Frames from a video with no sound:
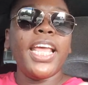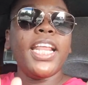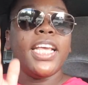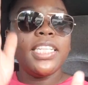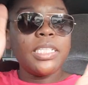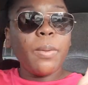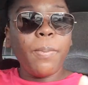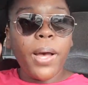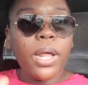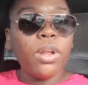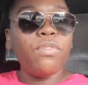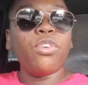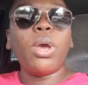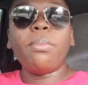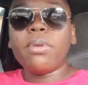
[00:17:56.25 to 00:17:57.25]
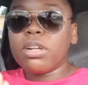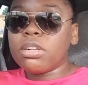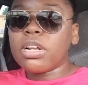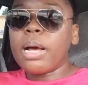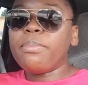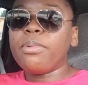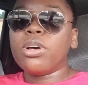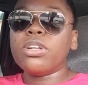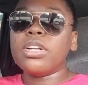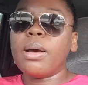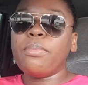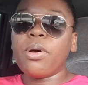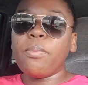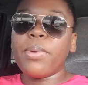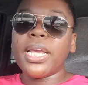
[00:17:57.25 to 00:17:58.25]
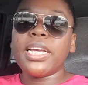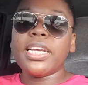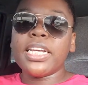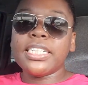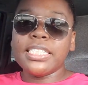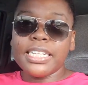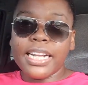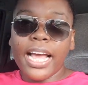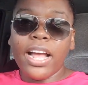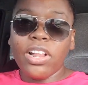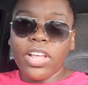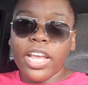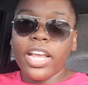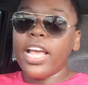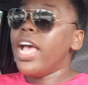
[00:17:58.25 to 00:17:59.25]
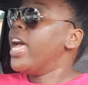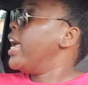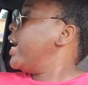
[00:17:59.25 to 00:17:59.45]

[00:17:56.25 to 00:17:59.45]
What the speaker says: It is a part of you. I'm not being in denial here.